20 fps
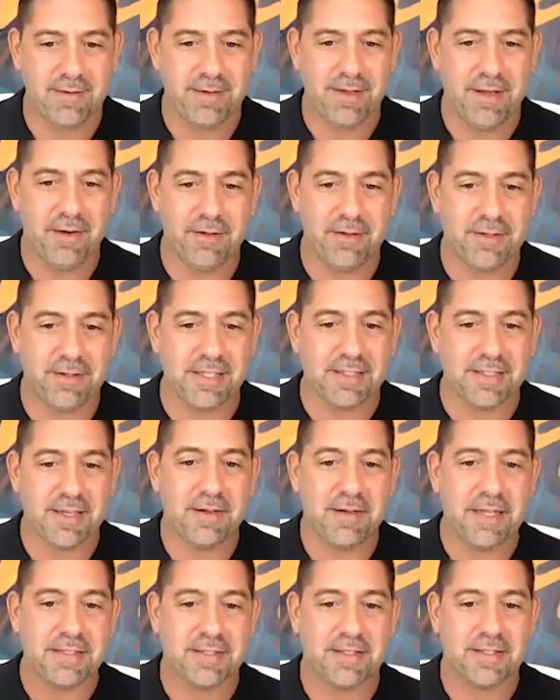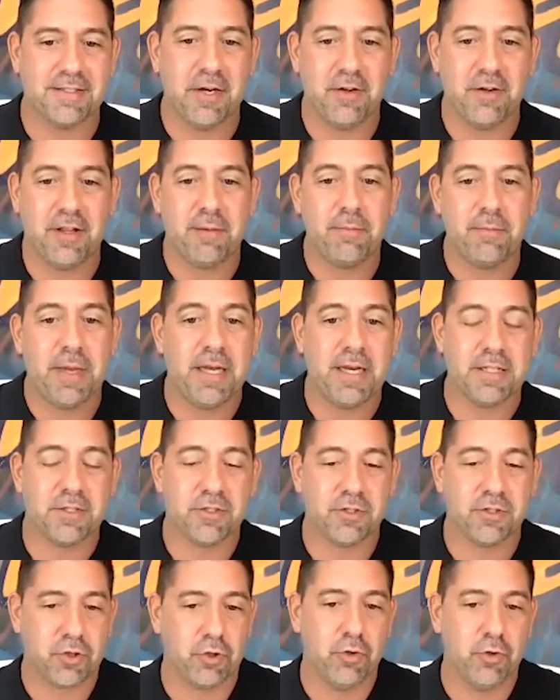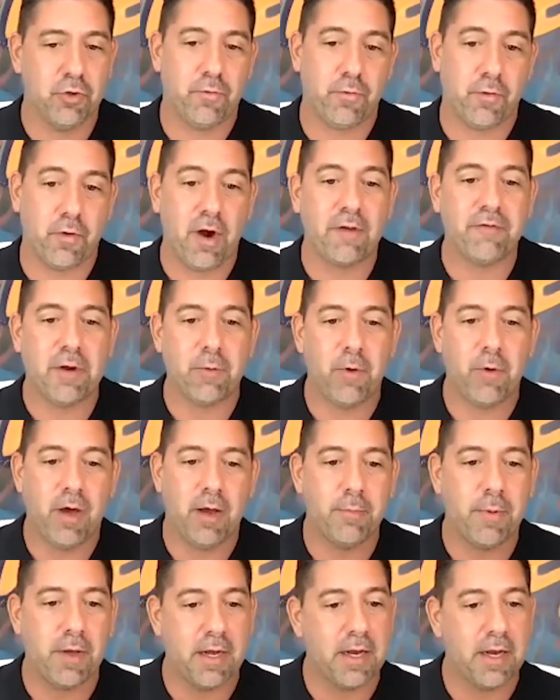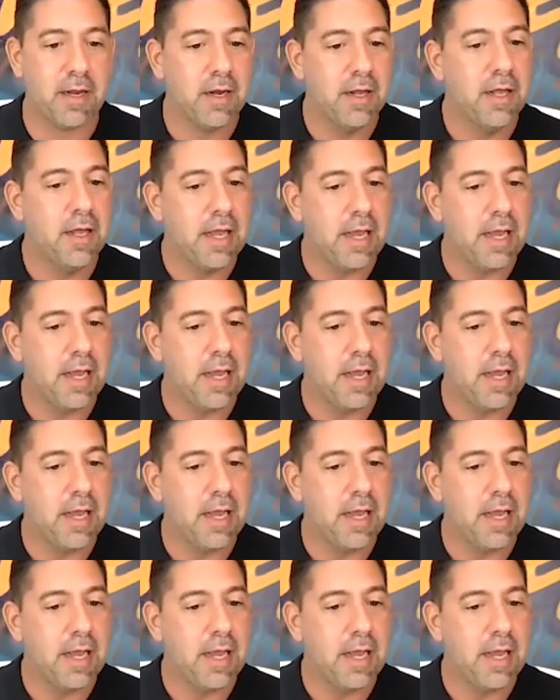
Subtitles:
You know, it doesn't necessarily mean it's true for everyone, but it